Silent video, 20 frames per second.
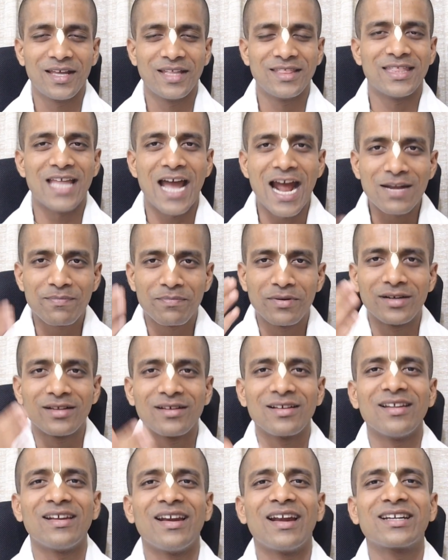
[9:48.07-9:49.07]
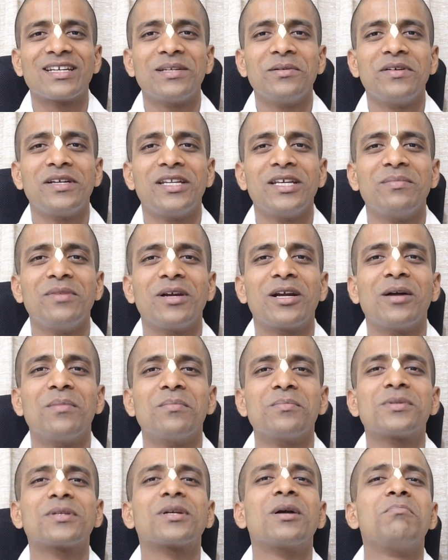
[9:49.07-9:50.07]
That particular activity
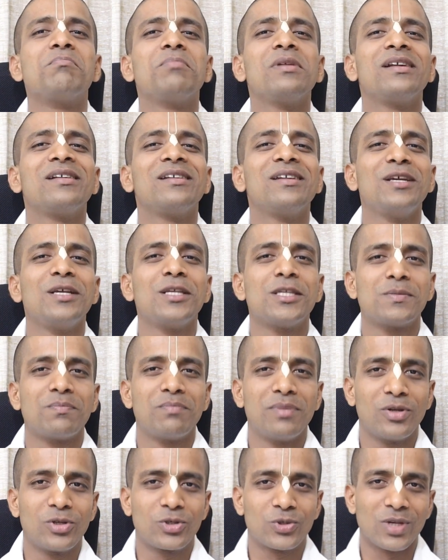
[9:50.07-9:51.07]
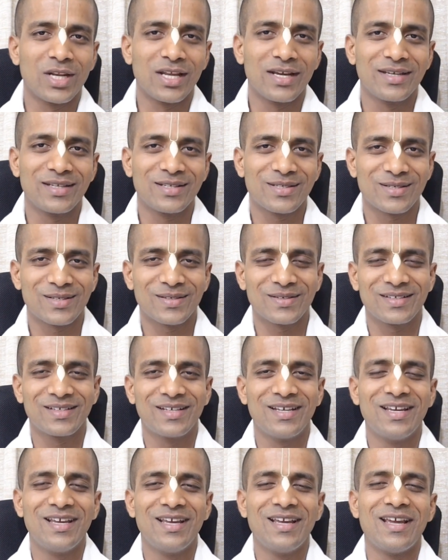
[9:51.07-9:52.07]
becomes completely spiritualized.
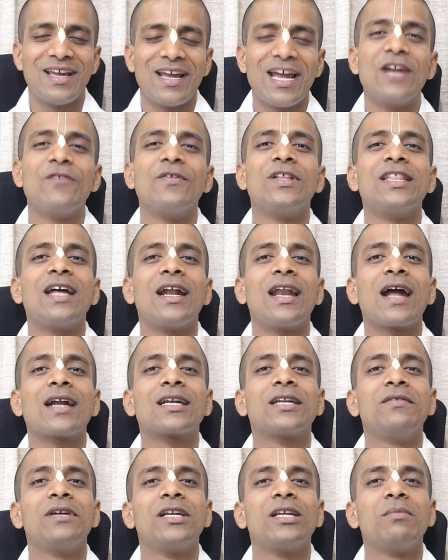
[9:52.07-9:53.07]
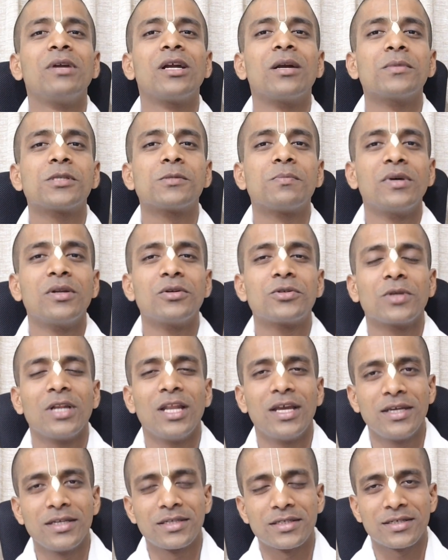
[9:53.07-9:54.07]
And when that activity becomes
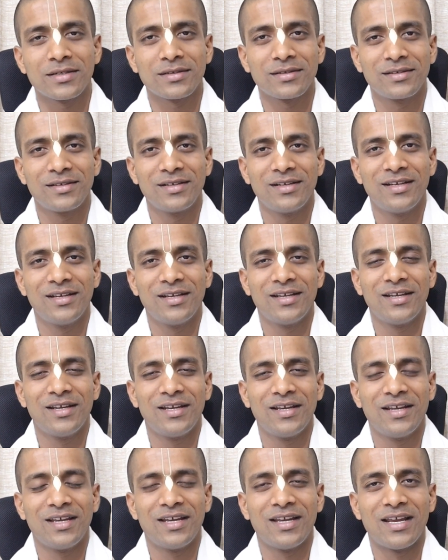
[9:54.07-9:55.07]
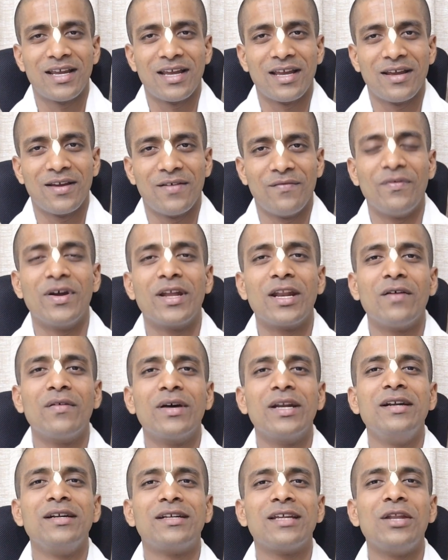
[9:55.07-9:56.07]
spiritualized, when
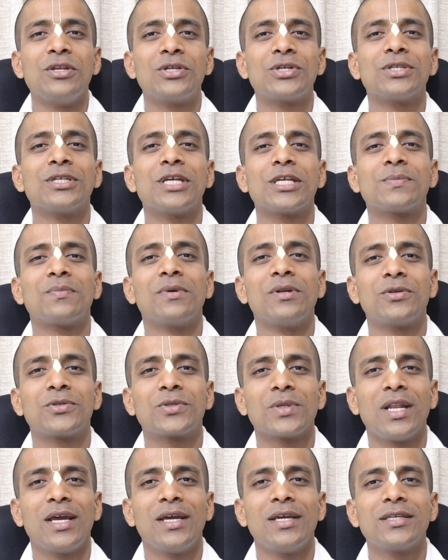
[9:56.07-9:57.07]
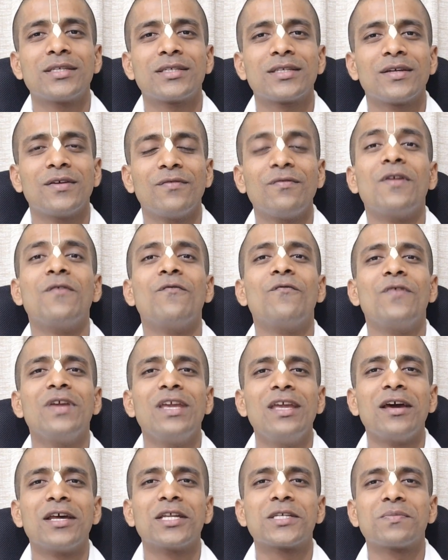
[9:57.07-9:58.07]
our intentions are spiritualized, when
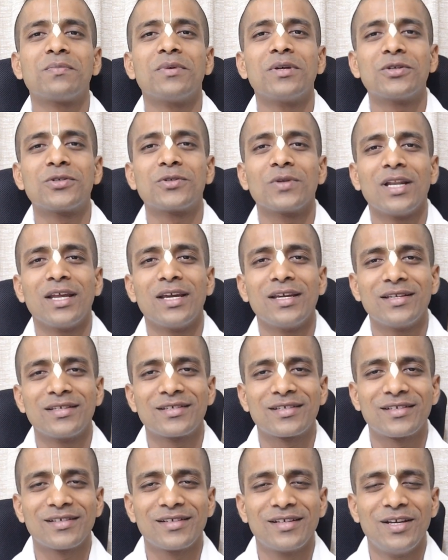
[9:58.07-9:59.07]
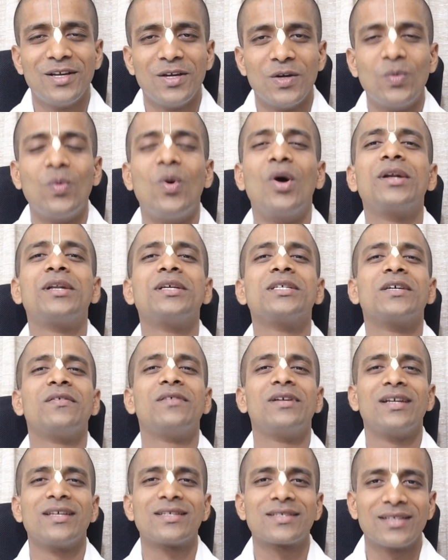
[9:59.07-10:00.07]
we are spiritualized, what is
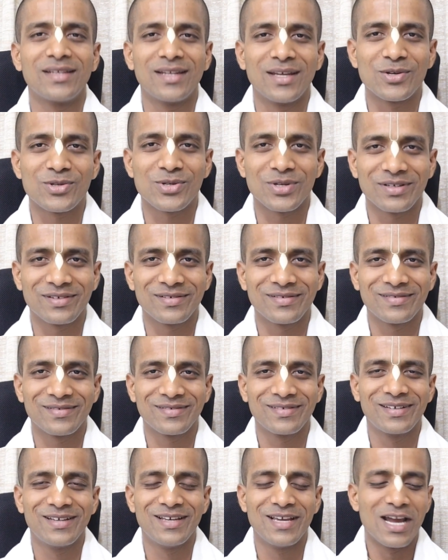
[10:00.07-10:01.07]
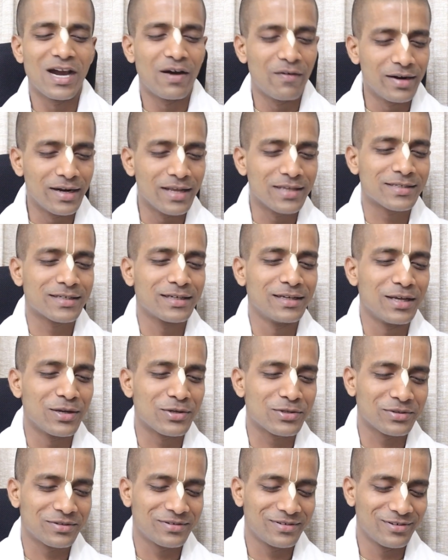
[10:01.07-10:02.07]
our destination? Our
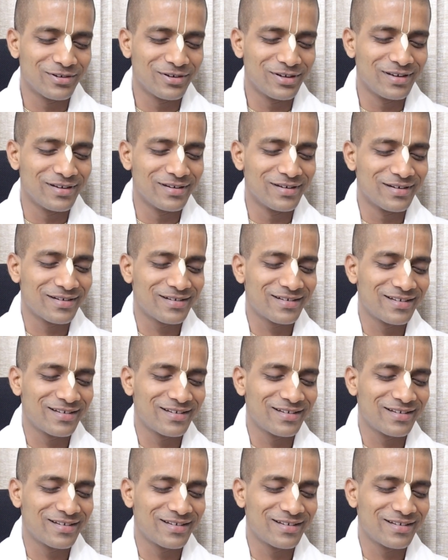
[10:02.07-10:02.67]
destination, you're here.